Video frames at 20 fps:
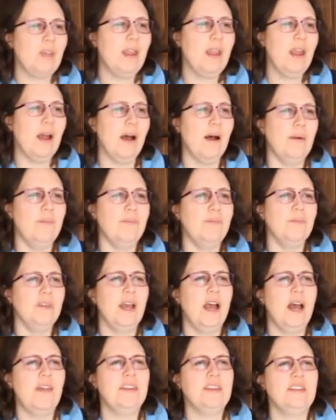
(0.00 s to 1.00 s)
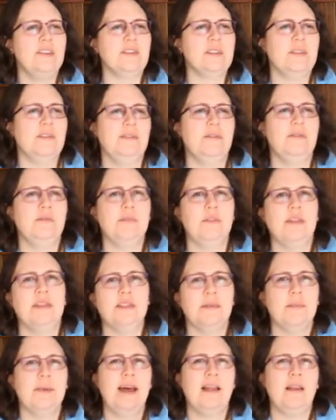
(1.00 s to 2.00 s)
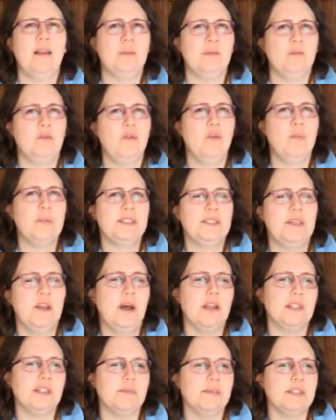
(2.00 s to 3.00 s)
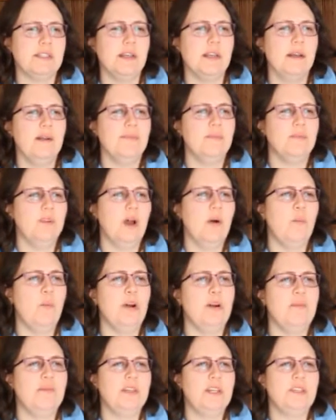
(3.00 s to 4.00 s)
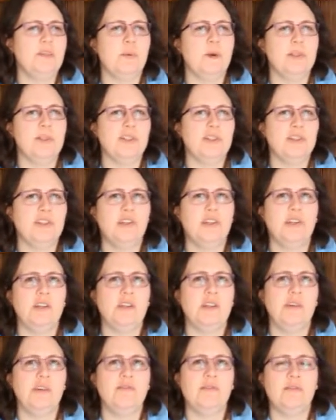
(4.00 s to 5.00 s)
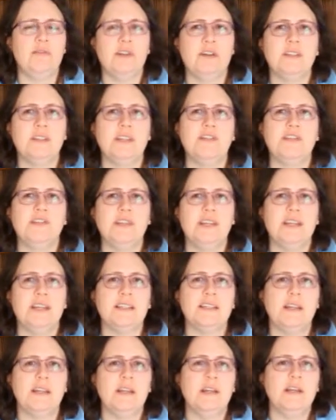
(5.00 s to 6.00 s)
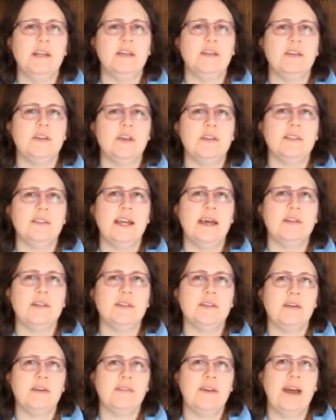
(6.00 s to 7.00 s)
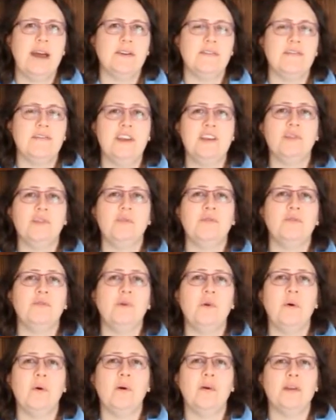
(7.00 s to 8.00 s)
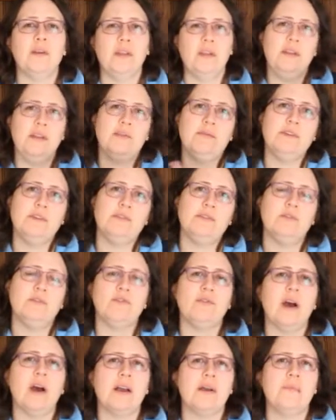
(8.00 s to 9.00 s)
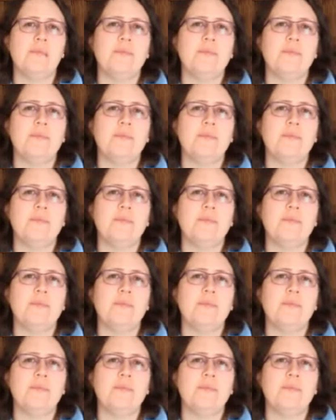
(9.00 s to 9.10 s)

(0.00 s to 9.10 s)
And there's lots of different things about like performance enhancements, and one of these ones that she reverse engineers turns out to have had a fatal flaw in the original drug,